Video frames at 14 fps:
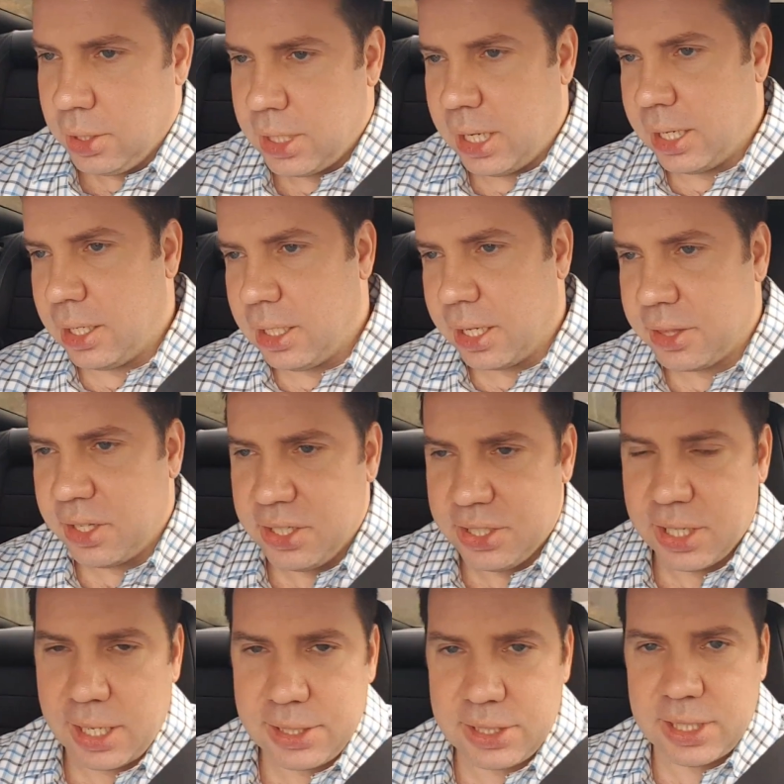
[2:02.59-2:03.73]
Kind of like the
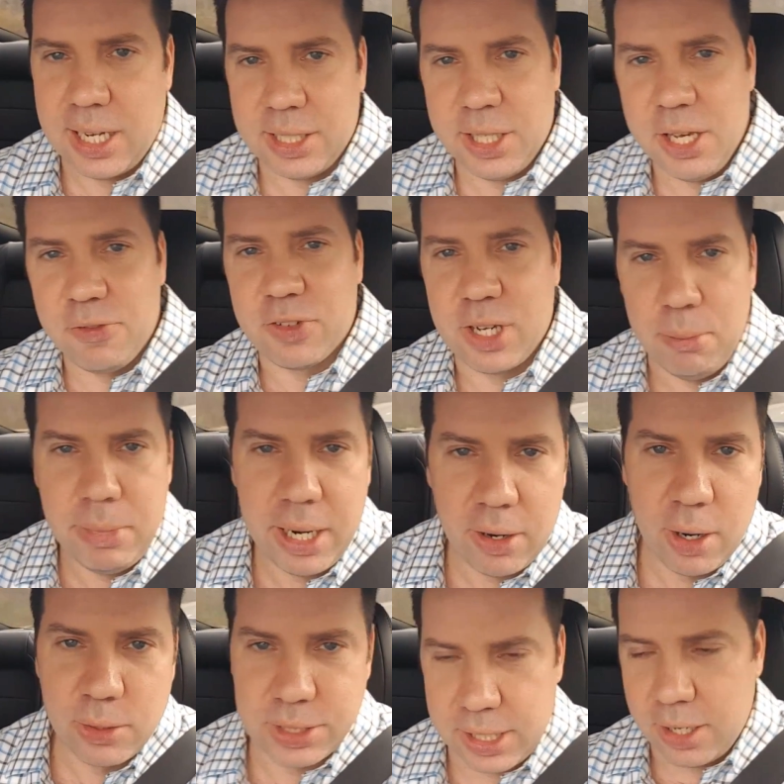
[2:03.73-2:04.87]
dust I leave
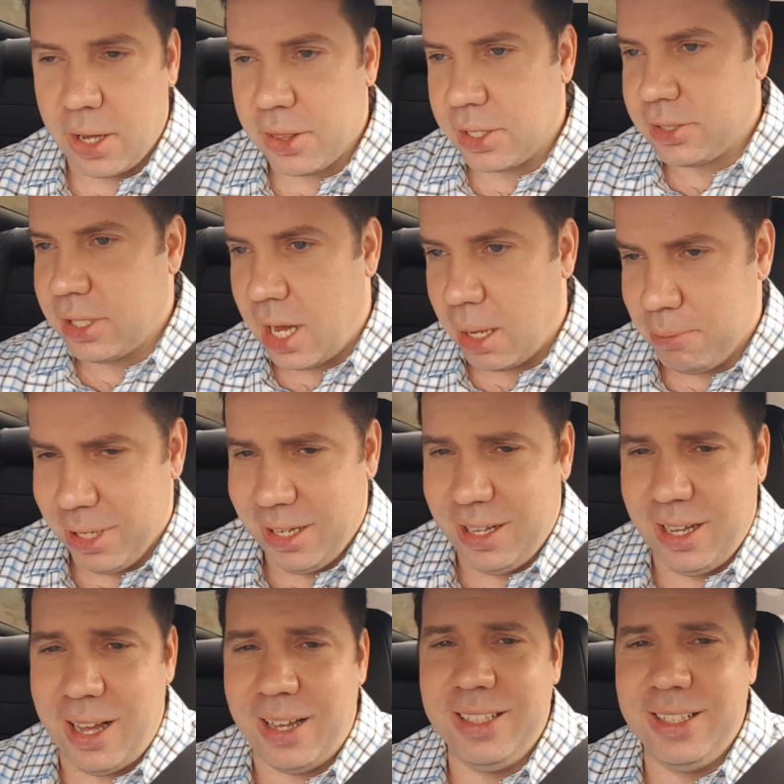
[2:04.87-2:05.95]
Camaros in all the time.